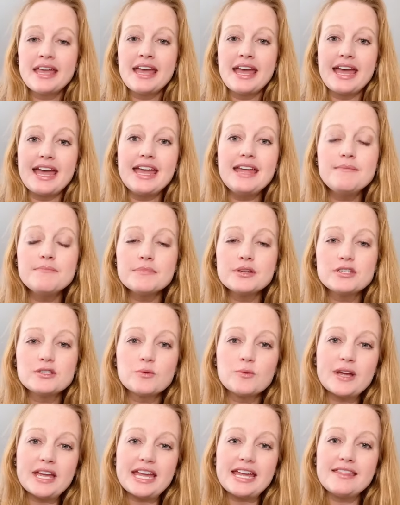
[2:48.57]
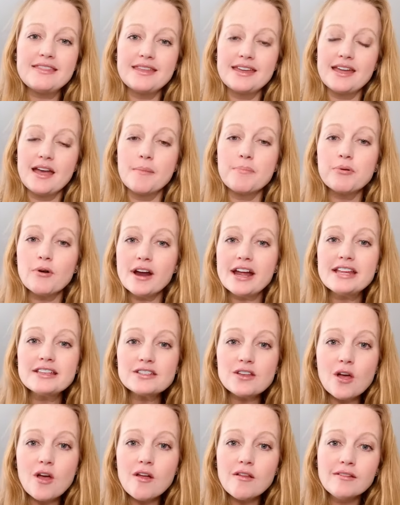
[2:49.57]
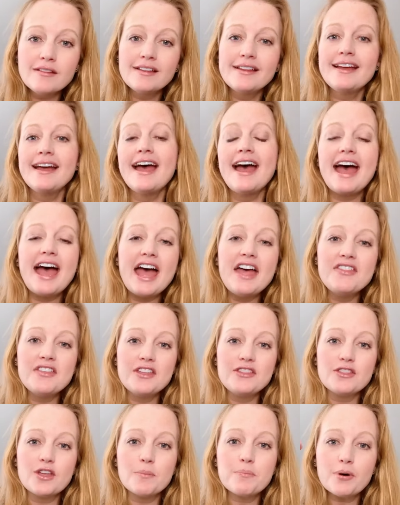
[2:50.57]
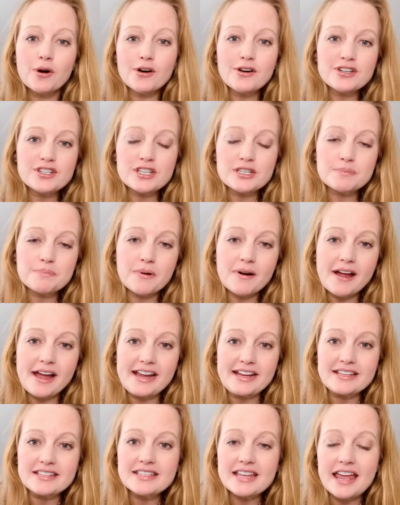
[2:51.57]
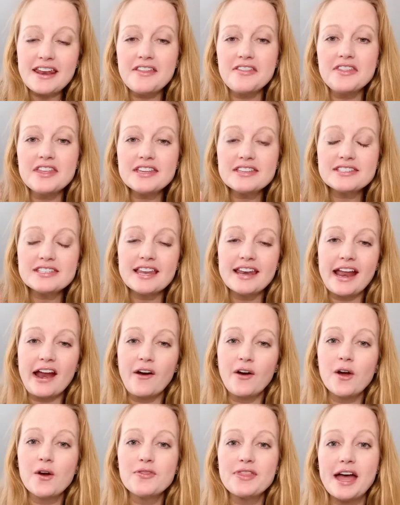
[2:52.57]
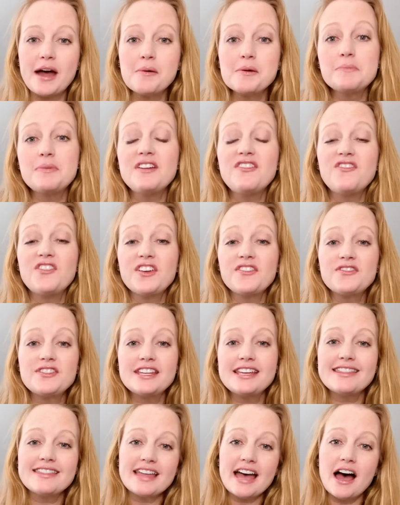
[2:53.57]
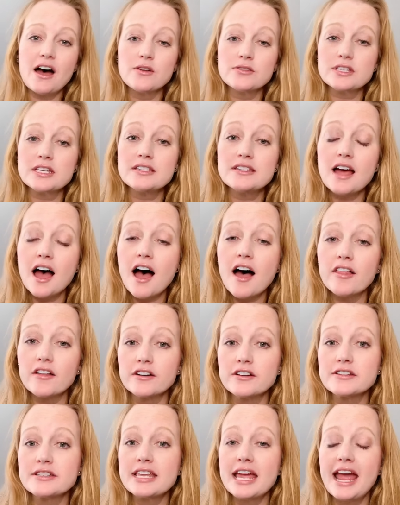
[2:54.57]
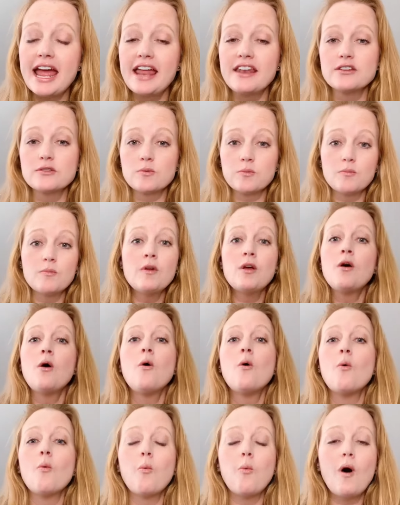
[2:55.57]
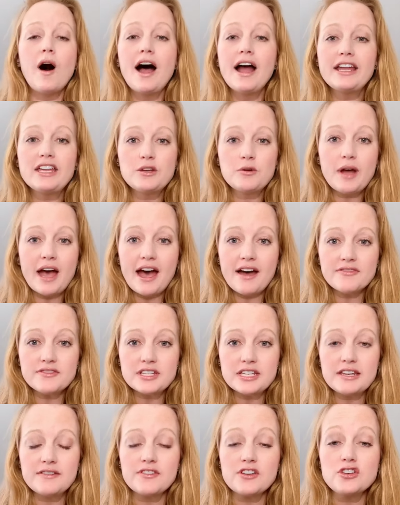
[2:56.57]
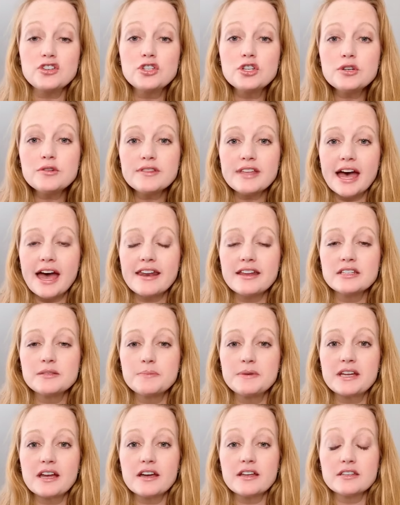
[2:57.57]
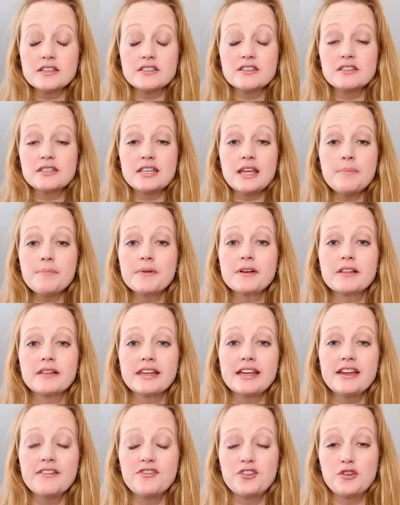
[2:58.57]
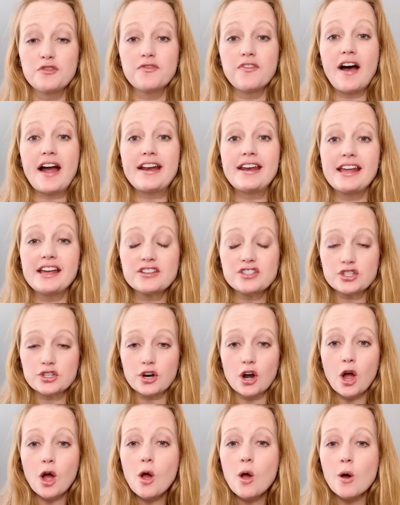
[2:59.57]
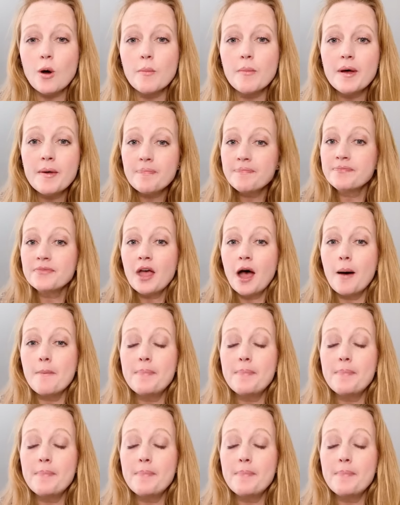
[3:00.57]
in between the appraisal and then the purchase price. And in this scenario, that would be $50,000. And why you have to even do that is because typically if you finance your home, a